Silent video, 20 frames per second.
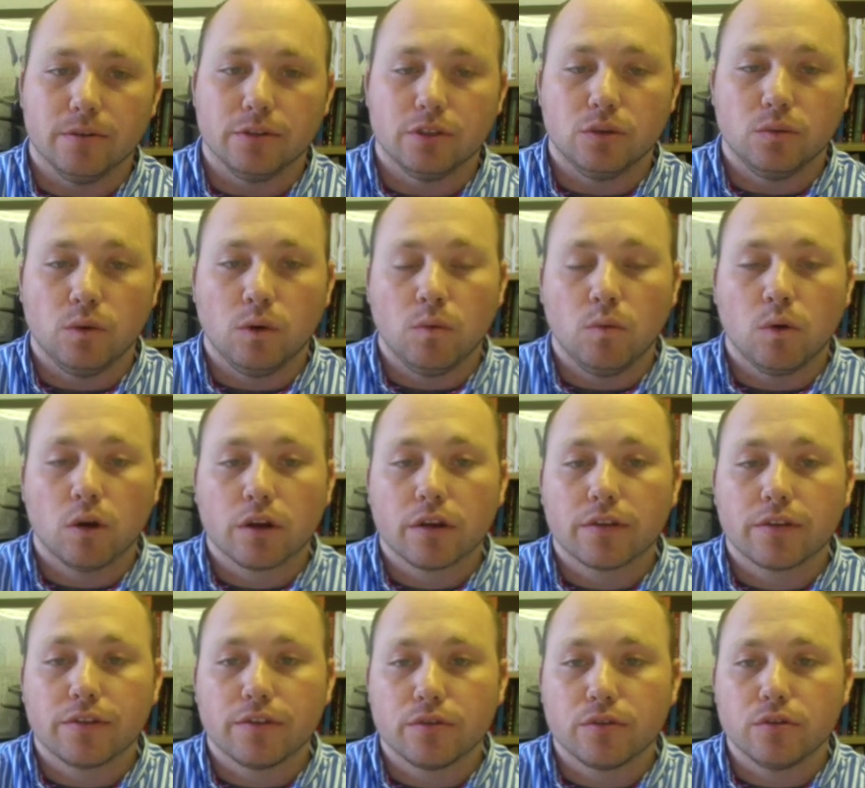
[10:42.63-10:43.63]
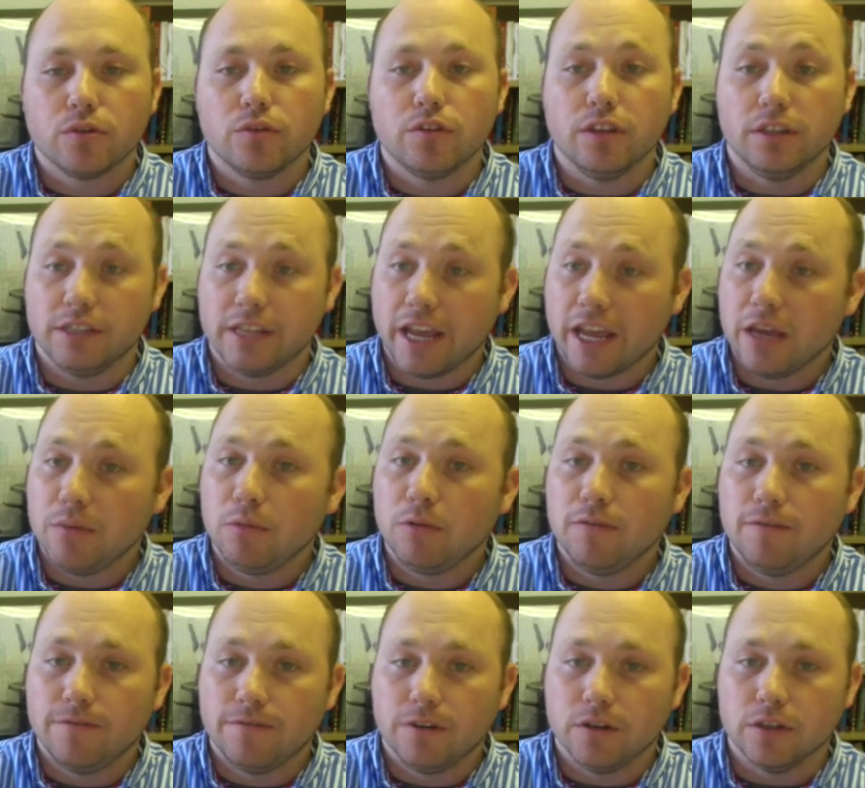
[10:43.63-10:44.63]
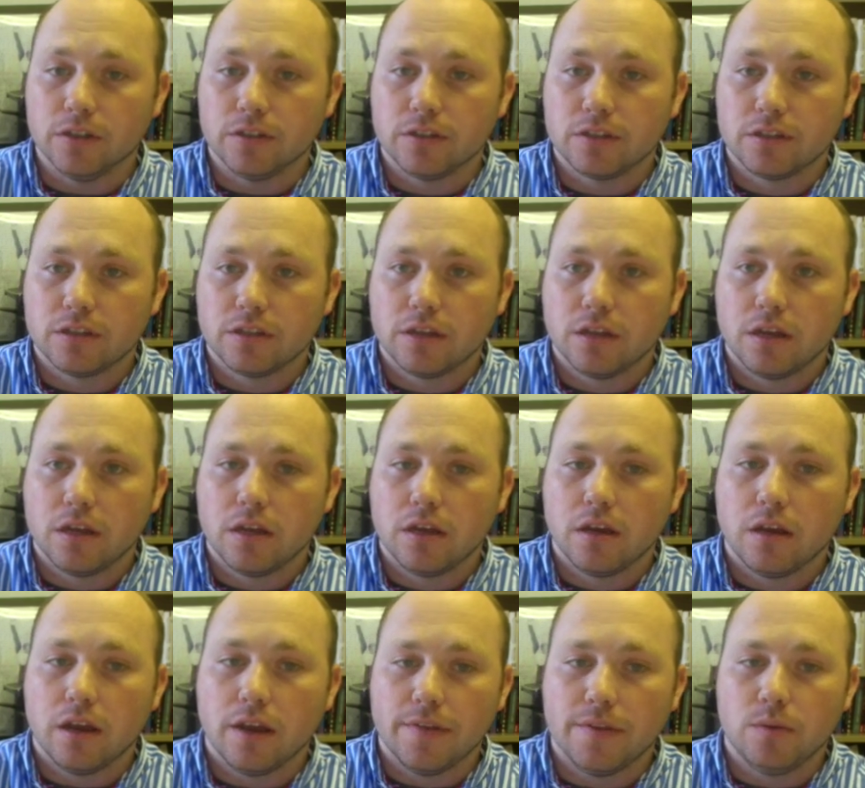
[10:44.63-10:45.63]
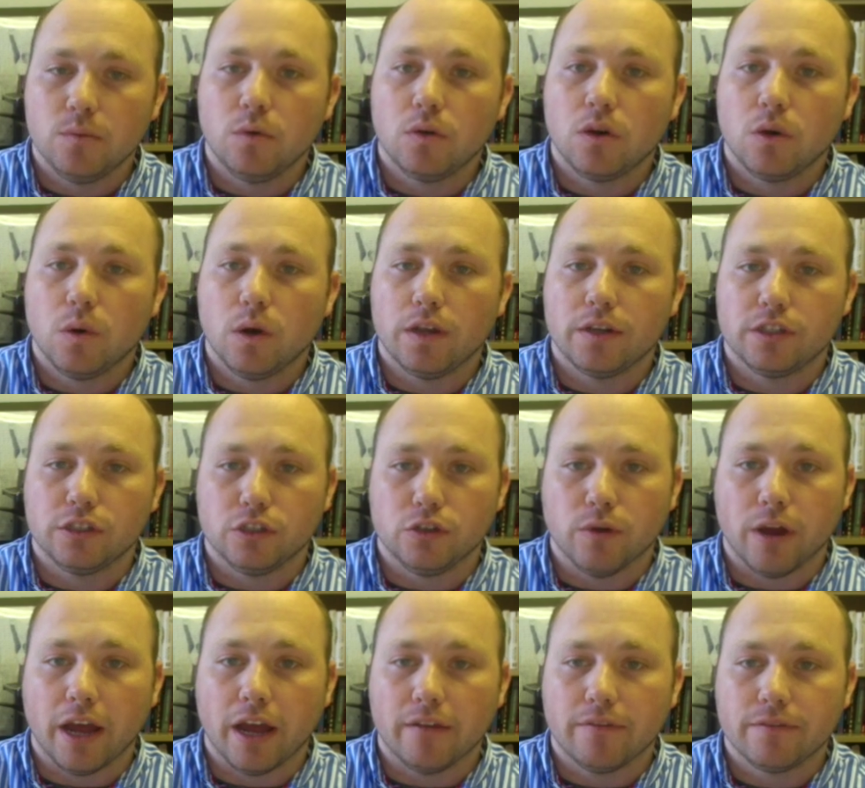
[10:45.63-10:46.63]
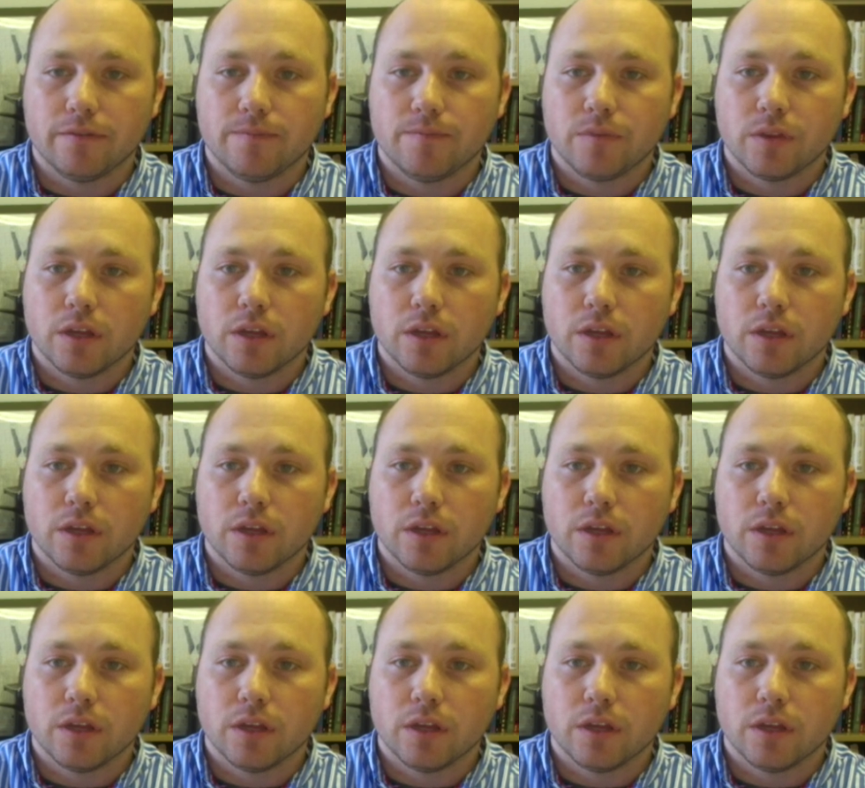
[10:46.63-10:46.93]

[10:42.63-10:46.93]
So we'll work through the table first, and then we'll go on to graph.